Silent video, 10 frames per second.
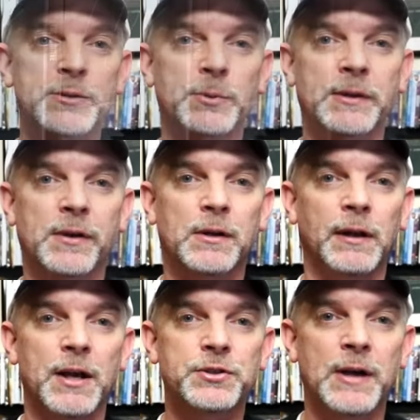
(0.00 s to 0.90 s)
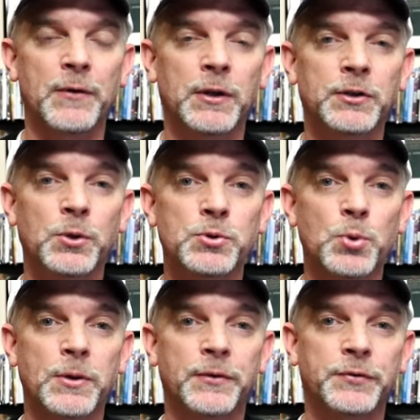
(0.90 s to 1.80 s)
this one in the collection. I really do
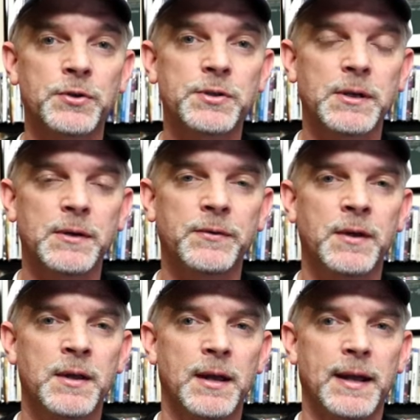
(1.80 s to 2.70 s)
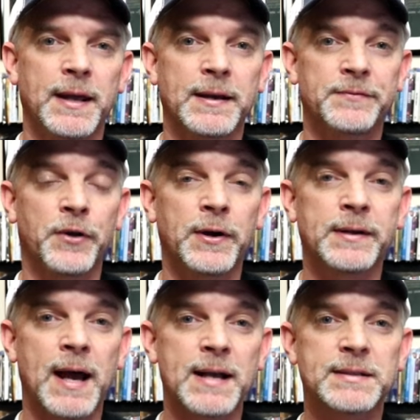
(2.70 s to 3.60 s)
enjoy the Fugitive. And very
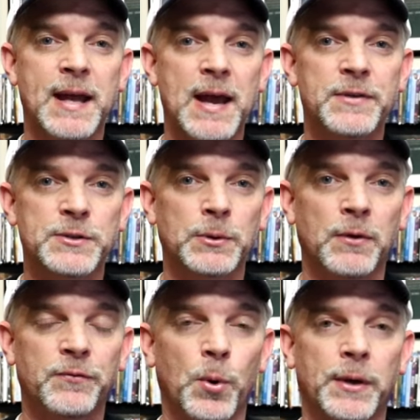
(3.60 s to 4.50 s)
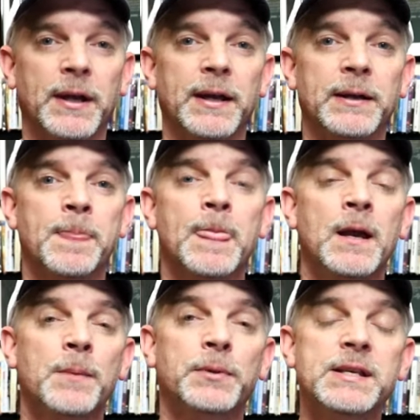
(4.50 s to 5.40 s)
nice to have this one on
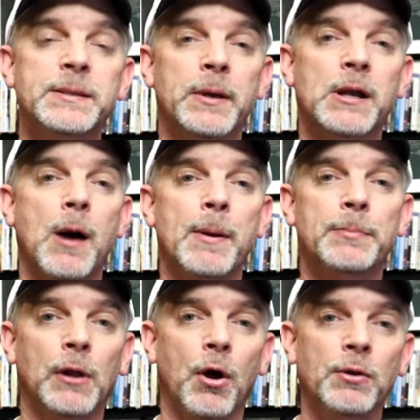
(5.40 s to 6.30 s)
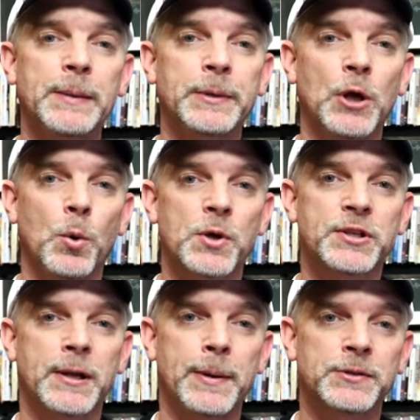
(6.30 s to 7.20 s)
4K. Please leave me a comment below. Let me know what you
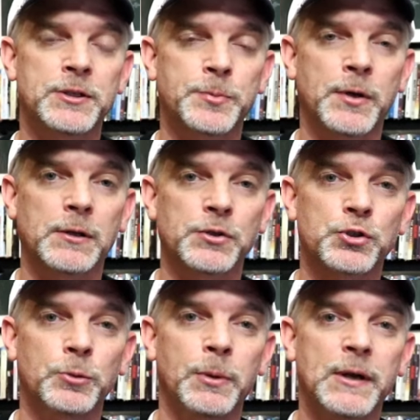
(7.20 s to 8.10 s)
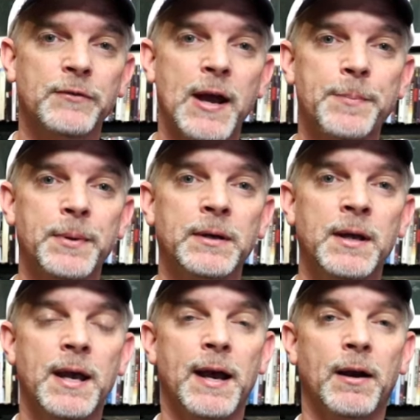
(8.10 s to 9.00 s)
think about this particular steelbook unwrapping.
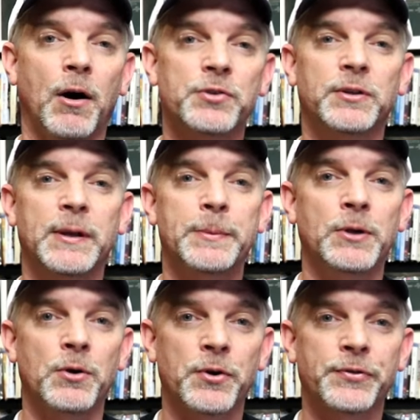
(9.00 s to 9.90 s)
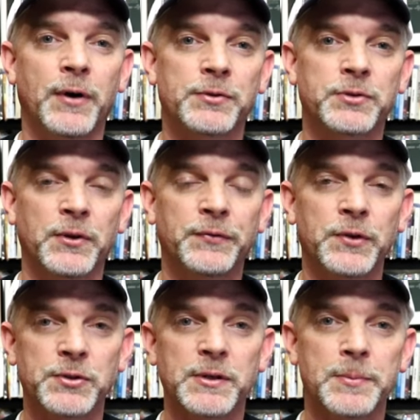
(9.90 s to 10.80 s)
And also let me know your thoughts on the
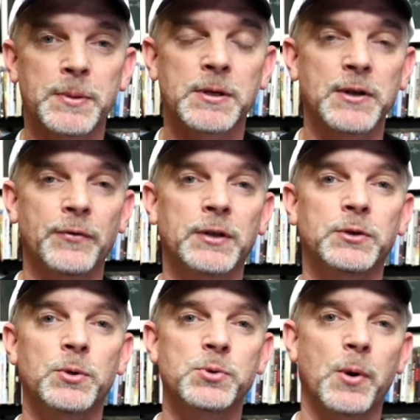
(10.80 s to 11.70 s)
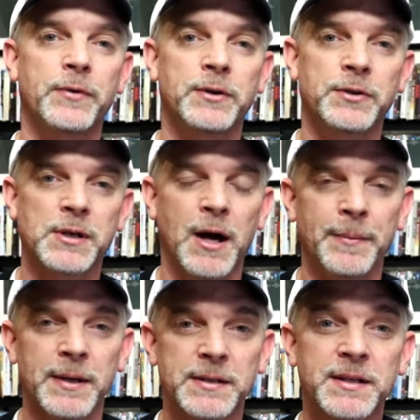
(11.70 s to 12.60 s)
Fugitive, because I really do enjoy reading your
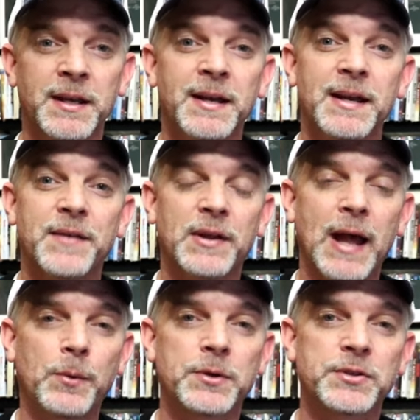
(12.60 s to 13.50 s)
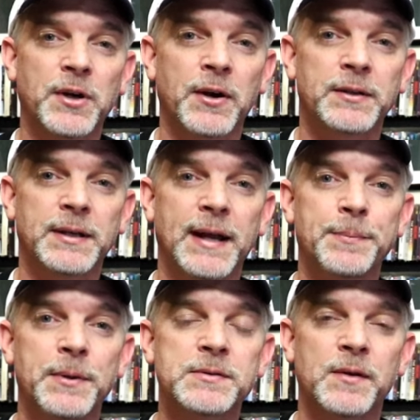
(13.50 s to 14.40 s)
comments. If you like what you saw here today,
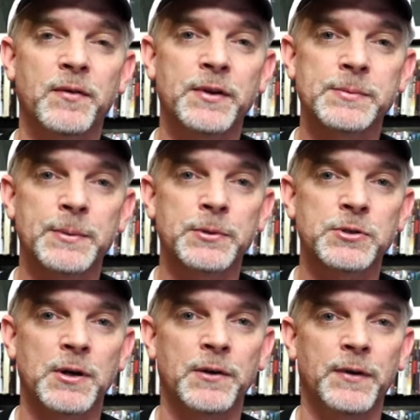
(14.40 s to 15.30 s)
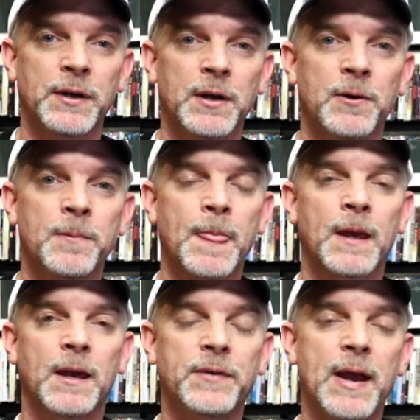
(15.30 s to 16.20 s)
please give it a thumbs up and share the video.
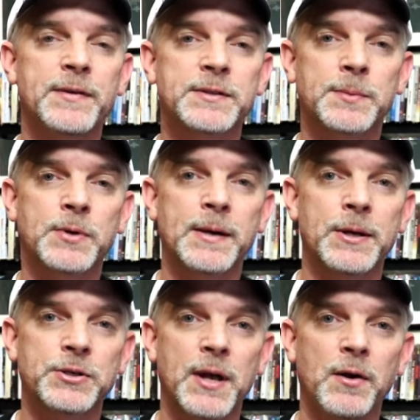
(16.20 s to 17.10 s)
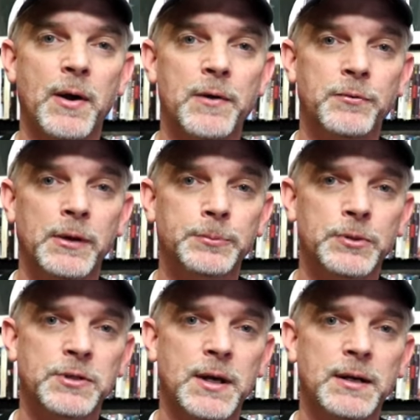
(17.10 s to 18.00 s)
If you haven't subscribed to my channel, I'd really
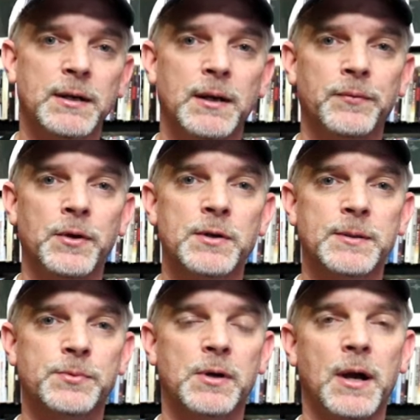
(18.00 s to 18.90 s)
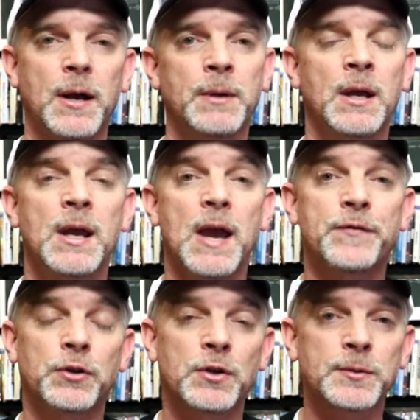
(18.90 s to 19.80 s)
appreciate it if you'd subscribe. If
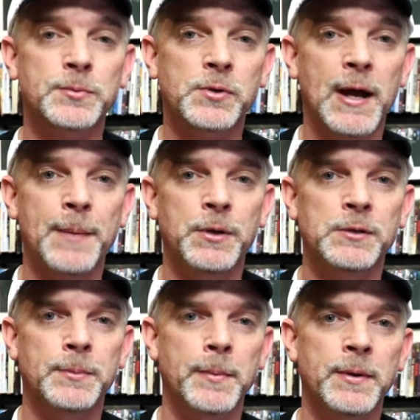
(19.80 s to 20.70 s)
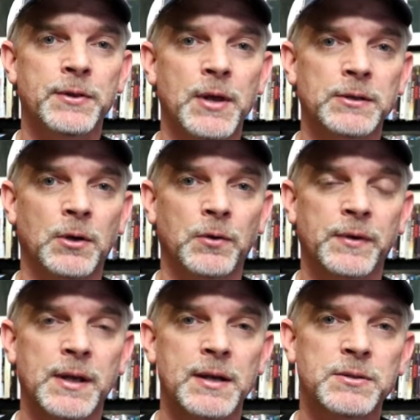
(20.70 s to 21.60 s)
you do subscribe, please remember to hit that
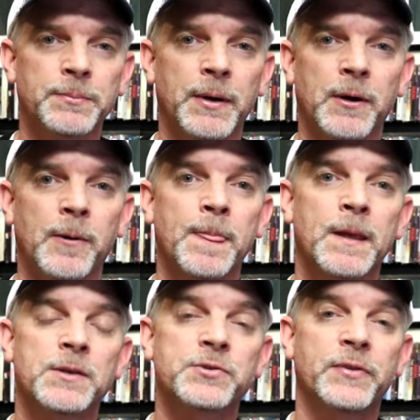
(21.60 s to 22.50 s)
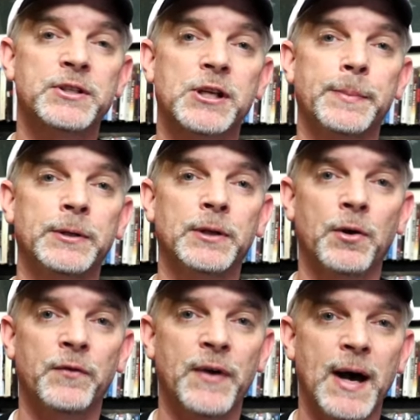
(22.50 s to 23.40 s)
notification bell so that you can be
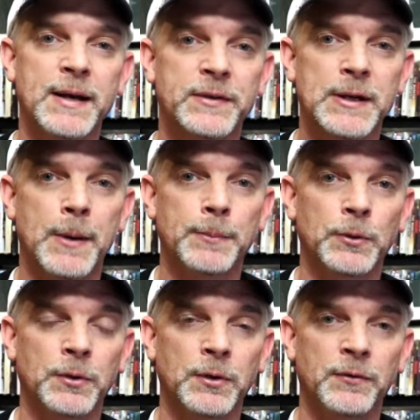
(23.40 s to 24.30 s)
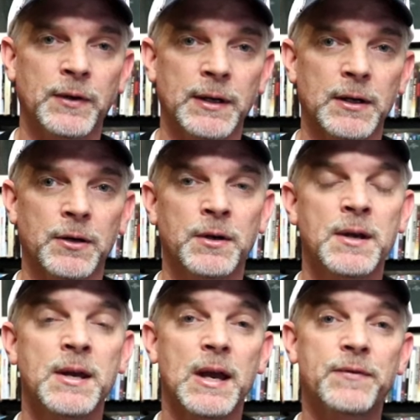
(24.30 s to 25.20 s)
notified every time I upload a new video.
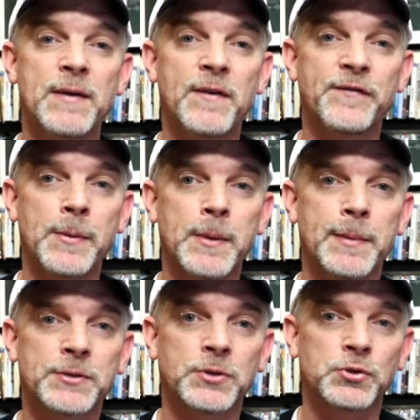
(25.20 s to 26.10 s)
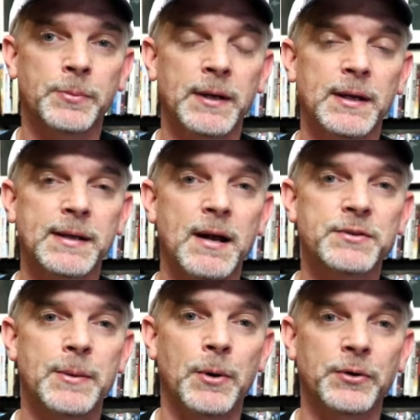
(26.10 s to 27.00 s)
If you haven't found me on my social media
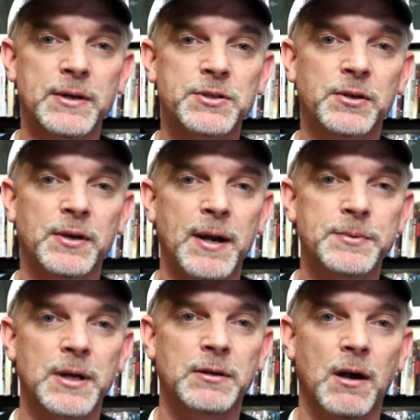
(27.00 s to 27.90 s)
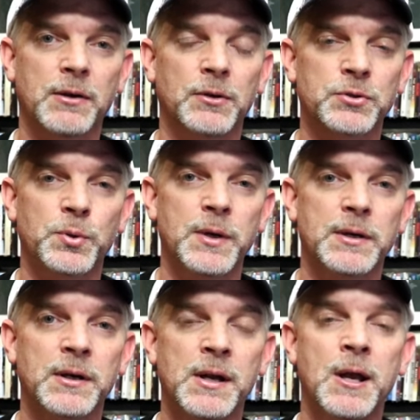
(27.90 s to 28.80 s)
accounts, I'm on Instagram, TikTok, and on
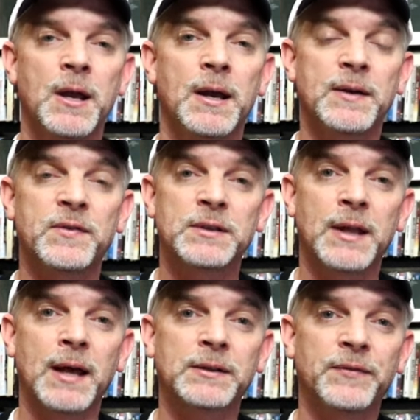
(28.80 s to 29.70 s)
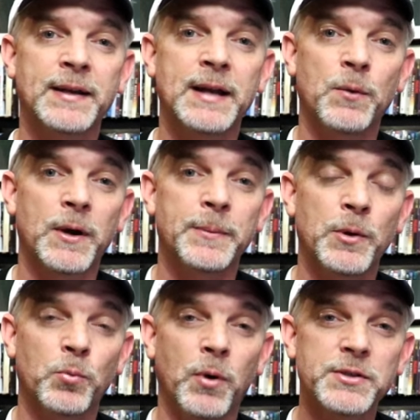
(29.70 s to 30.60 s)
Twitter. And if you'd like to find out what I've
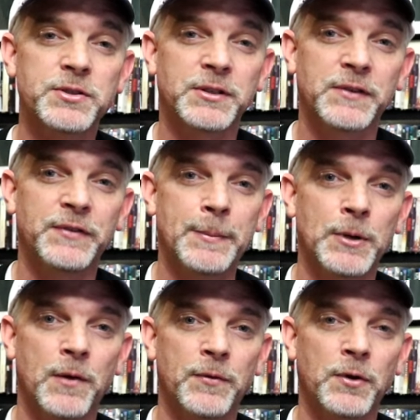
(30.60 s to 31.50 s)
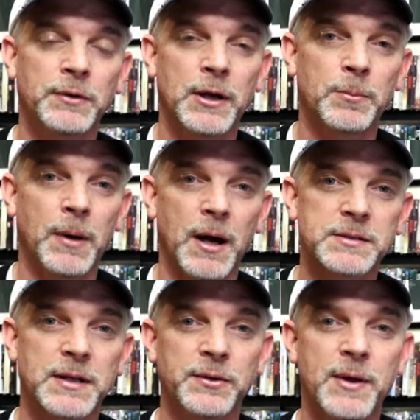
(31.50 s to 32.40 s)
been watching, you can find me over on
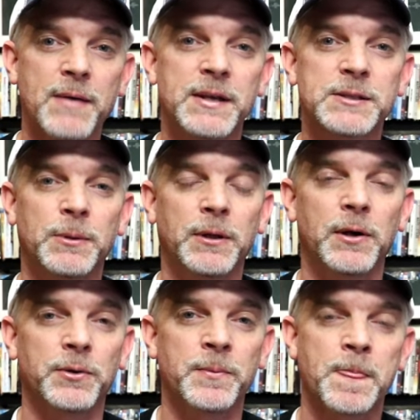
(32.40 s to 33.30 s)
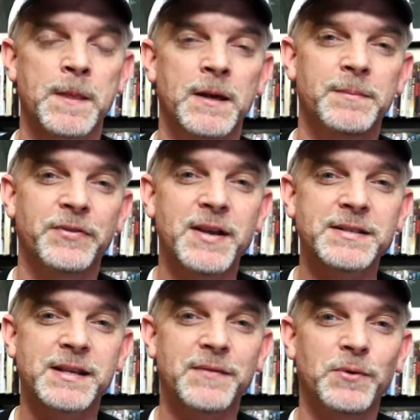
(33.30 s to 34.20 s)
Letterboxd. I do have links below. But
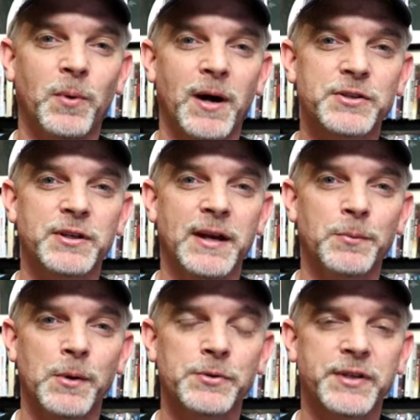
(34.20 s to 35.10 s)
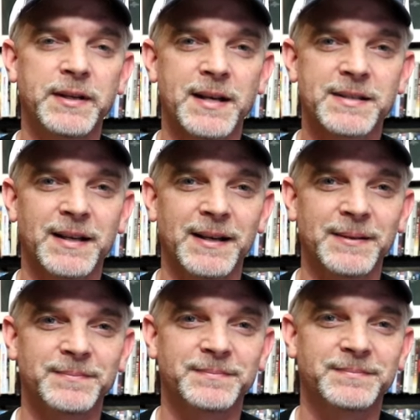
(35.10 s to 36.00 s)
thanks again for watching, and we will see you next
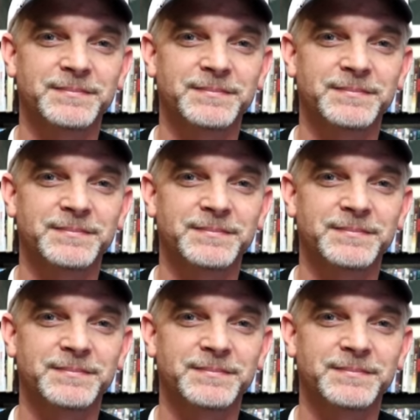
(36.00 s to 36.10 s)
time.